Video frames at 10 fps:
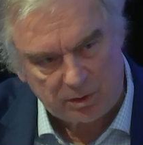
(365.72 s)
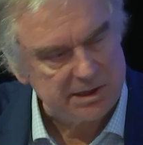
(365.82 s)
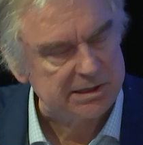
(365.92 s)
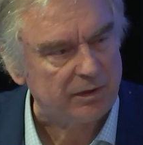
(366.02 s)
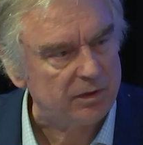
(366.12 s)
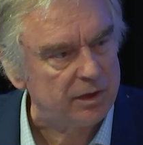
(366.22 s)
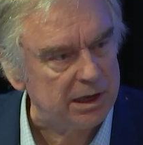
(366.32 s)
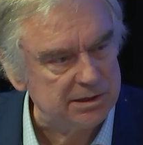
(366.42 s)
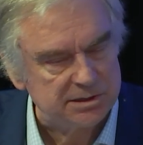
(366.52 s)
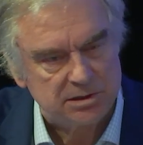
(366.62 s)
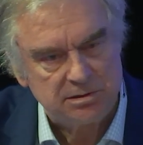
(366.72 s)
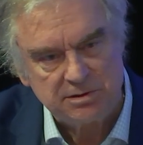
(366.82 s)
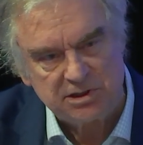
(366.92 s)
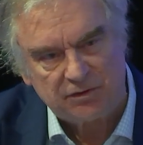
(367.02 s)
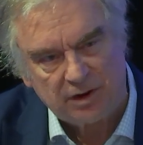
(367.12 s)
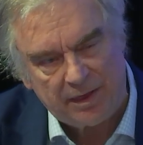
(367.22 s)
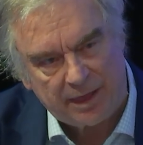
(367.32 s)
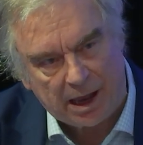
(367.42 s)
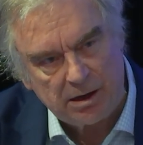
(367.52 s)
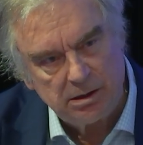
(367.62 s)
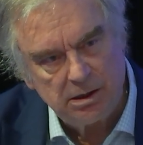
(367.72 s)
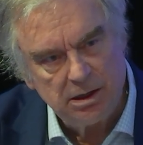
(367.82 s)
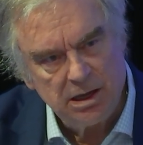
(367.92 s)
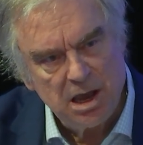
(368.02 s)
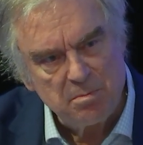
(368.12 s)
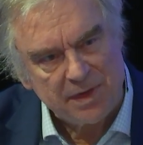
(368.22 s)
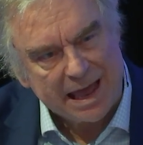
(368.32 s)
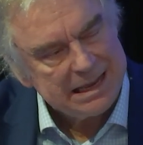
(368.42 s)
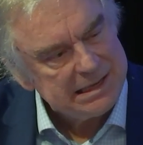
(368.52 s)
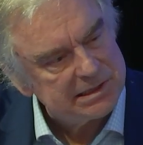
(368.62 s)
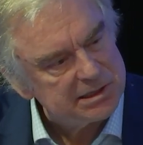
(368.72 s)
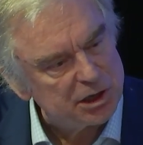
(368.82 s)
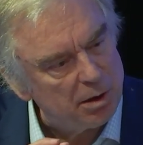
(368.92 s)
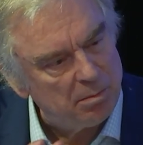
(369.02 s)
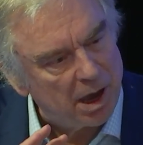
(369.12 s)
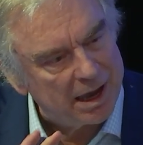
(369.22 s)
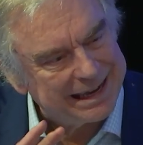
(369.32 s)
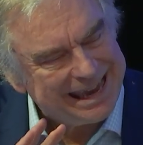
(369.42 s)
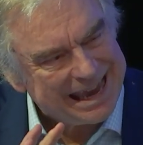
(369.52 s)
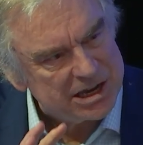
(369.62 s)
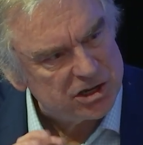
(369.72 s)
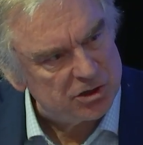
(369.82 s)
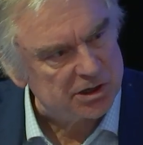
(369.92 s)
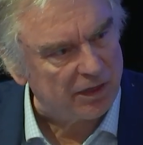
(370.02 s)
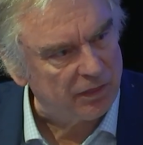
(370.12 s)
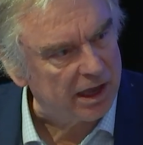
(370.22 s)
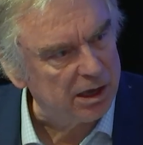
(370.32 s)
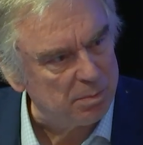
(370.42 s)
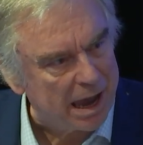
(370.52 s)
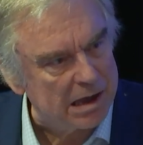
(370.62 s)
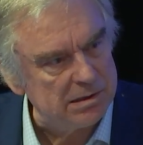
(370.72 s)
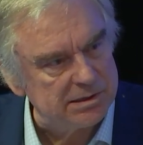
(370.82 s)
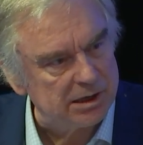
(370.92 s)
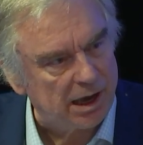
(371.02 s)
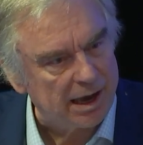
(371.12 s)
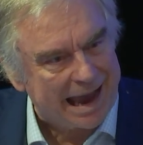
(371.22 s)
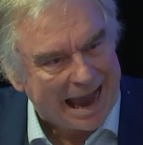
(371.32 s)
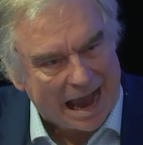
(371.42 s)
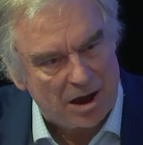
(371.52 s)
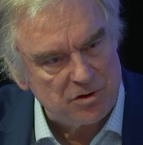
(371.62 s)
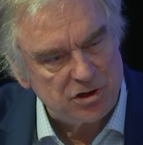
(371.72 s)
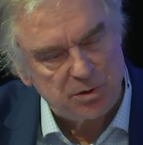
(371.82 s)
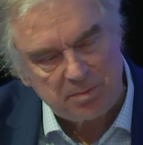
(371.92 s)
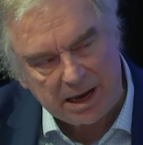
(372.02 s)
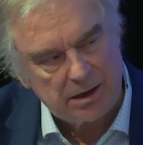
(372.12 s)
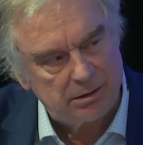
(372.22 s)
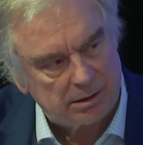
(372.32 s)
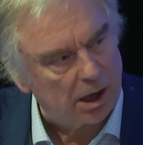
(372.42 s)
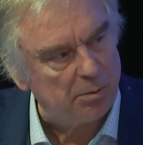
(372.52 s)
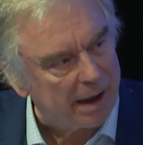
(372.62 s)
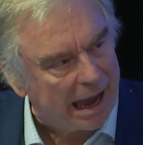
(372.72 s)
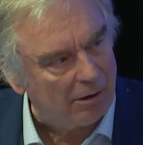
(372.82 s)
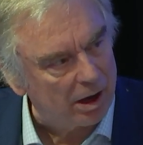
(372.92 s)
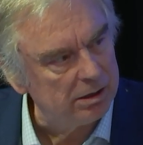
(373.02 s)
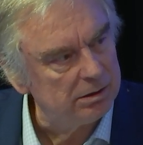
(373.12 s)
these other things and stuff like that. But that leads to some key issues, I think, about how do you make low power.